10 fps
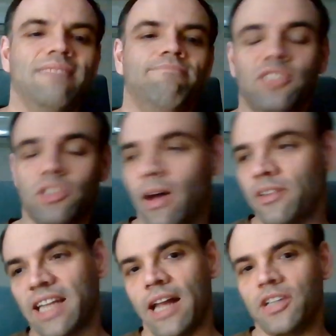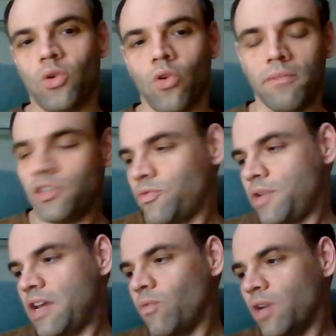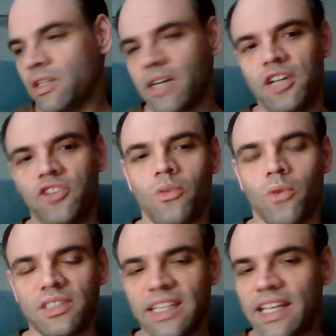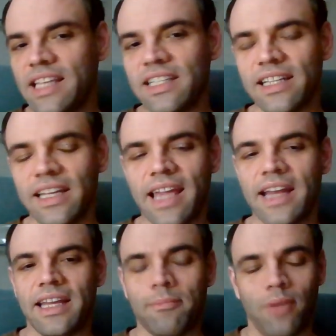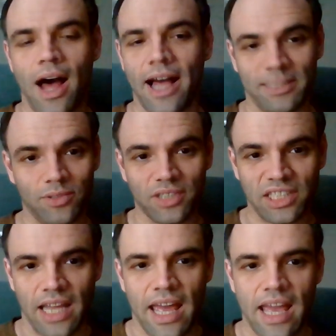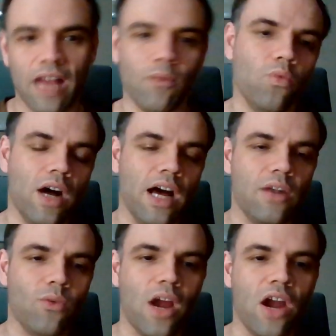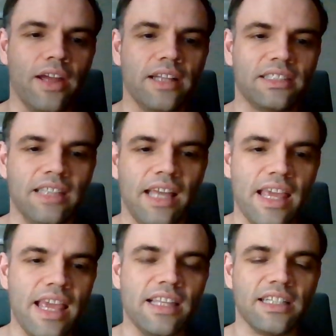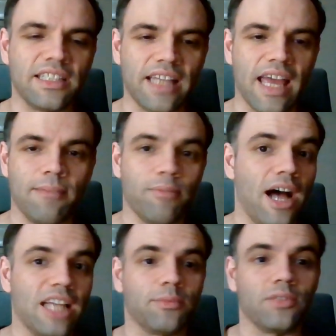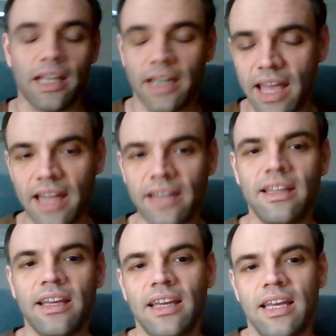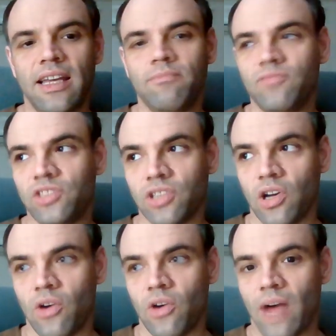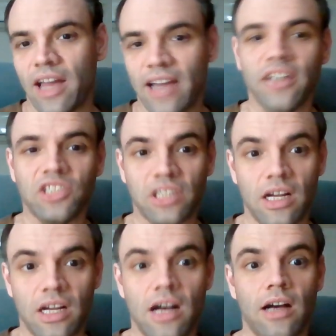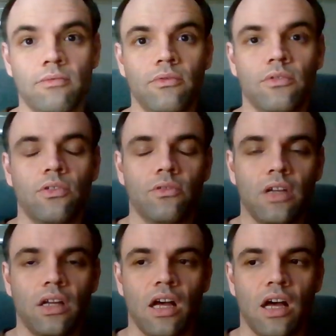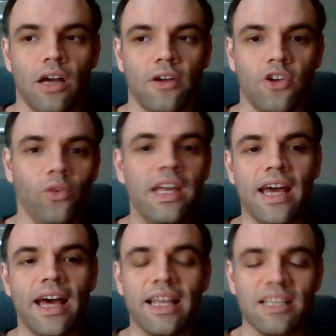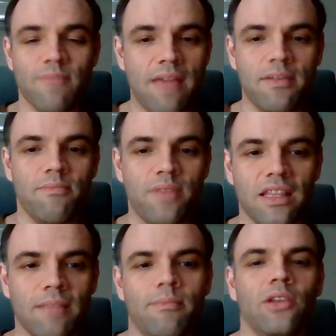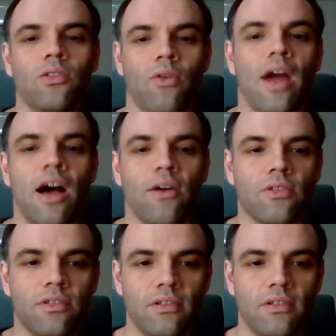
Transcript: I was kind of torn between one country where it's easy to get in, impossible to stay, and one where it's easy to stay, impossible to get in. So I kind of saw Korea as maybe being the middle ground,